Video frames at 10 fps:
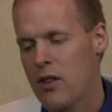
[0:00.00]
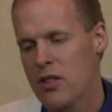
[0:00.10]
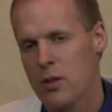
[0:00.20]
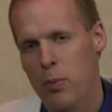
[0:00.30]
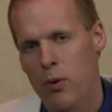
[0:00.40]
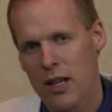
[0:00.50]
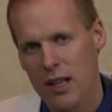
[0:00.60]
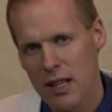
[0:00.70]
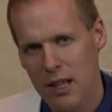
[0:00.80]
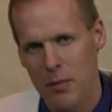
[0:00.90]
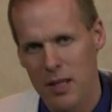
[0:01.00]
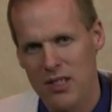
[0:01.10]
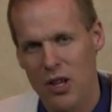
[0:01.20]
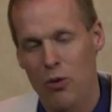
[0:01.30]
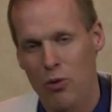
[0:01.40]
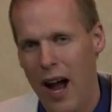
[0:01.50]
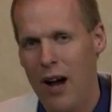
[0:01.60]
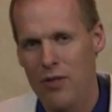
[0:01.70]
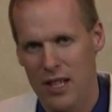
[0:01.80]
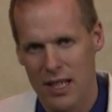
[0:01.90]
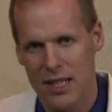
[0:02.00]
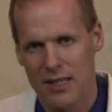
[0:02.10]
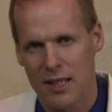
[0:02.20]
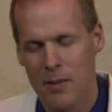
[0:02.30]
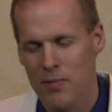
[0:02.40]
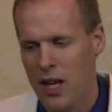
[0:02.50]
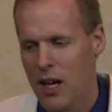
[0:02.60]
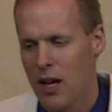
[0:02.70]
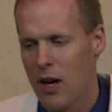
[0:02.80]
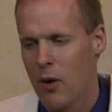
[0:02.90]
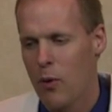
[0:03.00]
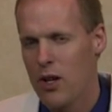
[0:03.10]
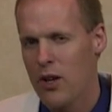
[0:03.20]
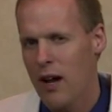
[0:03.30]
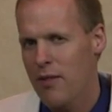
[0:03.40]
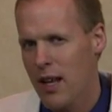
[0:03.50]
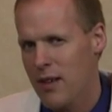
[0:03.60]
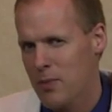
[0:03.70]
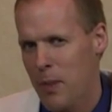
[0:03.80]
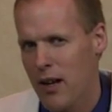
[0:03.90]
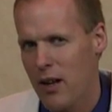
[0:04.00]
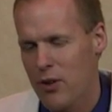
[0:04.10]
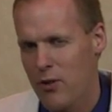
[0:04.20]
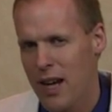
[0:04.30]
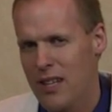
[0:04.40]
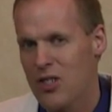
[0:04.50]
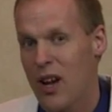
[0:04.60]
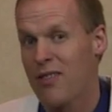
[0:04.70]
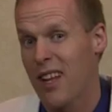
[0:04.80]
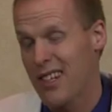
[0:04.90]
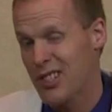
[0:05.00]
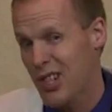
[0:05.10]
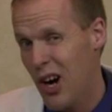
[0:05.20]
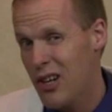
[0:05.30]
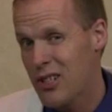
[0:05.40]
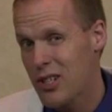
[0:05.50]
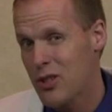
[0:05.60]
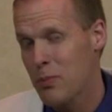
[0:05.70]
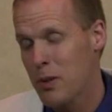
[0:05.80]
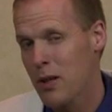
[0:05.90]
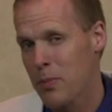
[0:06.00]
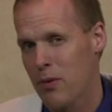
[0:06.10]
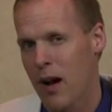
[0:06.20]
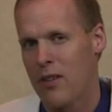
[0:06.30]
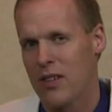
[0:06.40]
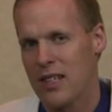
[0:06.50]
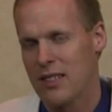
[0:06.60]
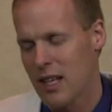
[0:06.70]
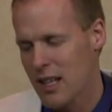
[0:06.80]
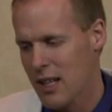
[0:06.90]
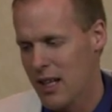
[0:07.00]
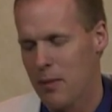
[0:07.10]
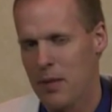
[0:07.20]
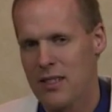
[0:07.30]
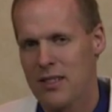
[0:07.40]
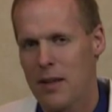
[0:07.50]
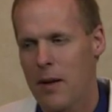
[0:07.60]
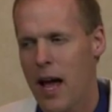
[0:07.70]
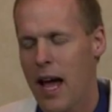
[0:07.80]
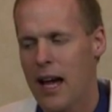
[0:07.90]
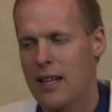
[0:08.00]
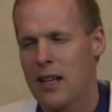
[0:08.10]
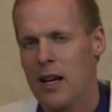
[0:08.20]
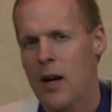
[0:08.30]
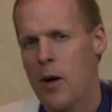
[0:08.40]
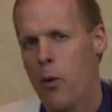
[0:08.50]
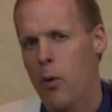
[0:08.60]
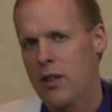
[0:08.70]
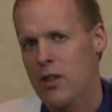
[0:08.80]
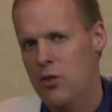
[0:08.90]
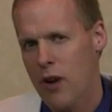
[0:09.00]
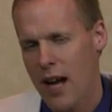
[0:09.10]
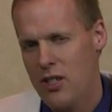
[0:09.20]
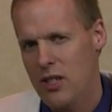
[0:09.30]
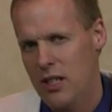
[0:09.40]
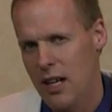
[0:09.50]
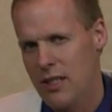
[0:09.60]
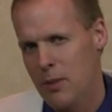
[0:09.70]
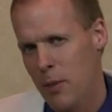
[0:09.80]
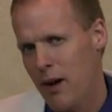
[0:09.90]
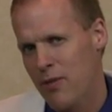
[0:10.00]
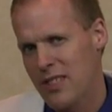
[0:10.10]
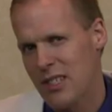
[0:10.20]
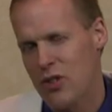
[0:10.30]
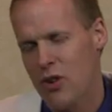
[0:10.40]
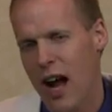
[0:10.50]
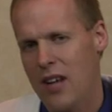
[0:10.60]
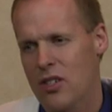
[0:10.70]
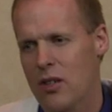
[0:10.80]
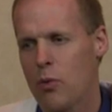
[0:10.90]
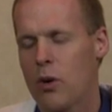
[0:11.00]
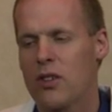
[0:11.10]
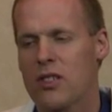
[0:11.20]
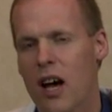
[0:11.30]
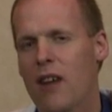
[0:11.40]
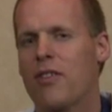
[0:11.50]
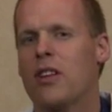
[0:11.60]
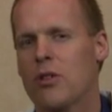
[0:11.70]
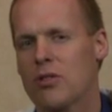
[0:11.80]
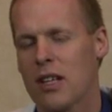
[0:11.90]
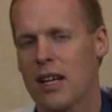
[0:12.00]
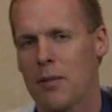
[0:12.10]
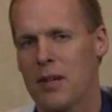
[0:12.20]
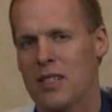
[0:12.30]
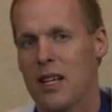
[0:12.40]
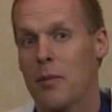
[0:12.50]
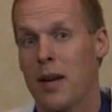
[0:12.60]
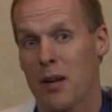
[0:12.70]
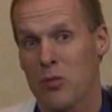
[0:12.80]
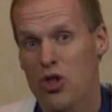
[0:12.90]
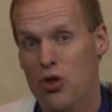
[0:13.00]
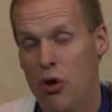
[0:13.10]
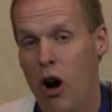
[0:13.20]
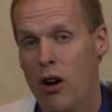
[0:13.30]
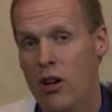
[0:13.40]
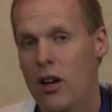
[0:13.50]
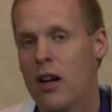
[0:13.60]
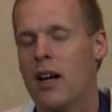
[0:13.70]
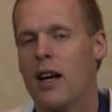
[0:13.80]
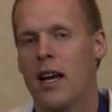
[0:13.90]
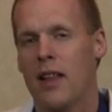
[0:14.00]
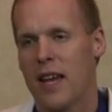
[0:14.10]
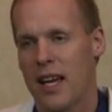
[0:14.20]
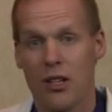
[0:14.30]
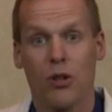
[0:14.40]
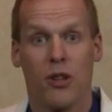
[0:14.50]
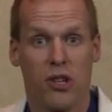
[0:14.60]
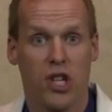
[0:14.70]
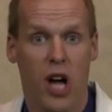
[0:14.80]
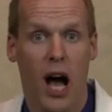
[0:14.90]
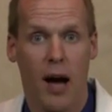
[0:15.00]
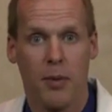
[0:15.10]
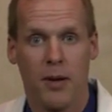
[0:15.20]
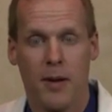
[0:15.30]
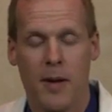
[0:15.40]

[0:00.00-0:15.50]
the supporting ligaments around the disc. When you have a lot of spinal arthritis, you have a lot of scar tissue buildup around these ligaments. And what the traction does, the biophysics traction, will toughen those ligaments. It'll make them stronger. They can do their job.